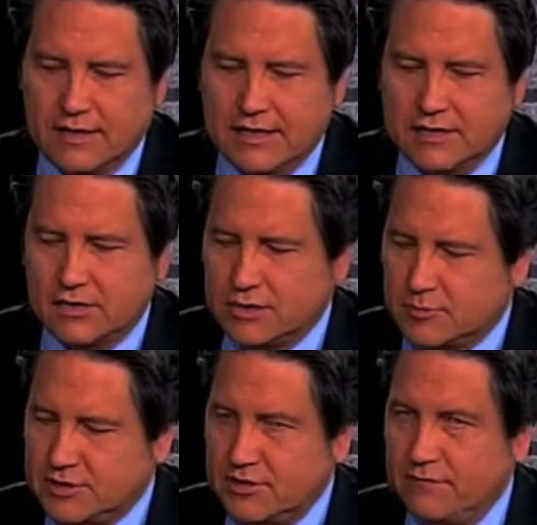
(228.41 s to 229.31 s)
Is there a
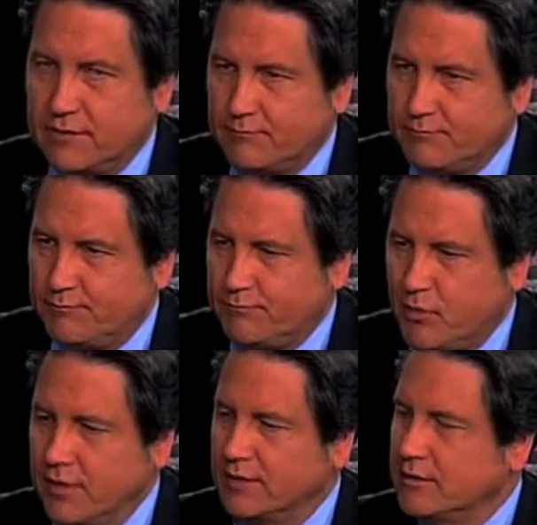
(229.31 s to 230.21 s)
specific
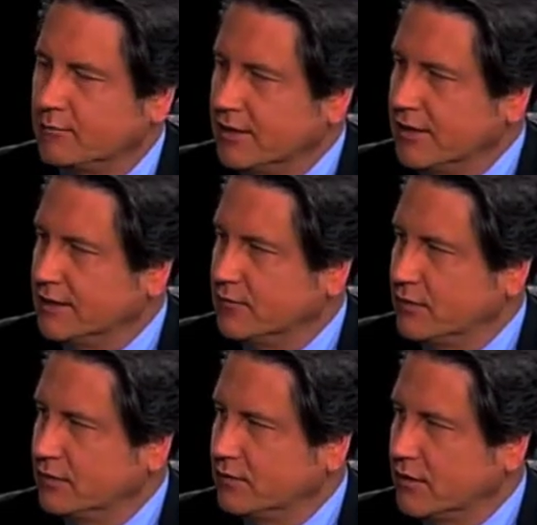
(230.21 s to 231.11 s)
point in the plan that we
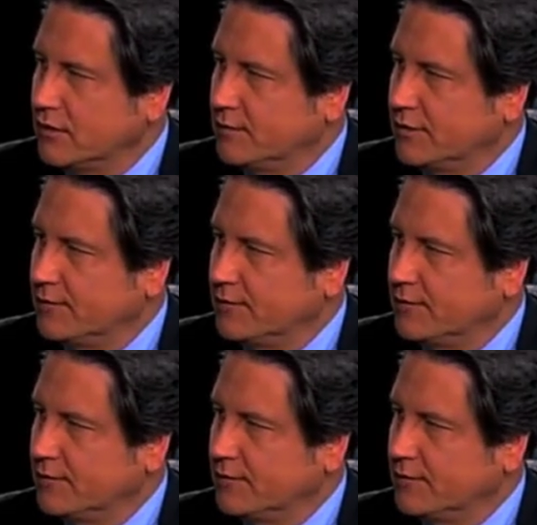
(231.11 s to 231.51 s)
ought to know?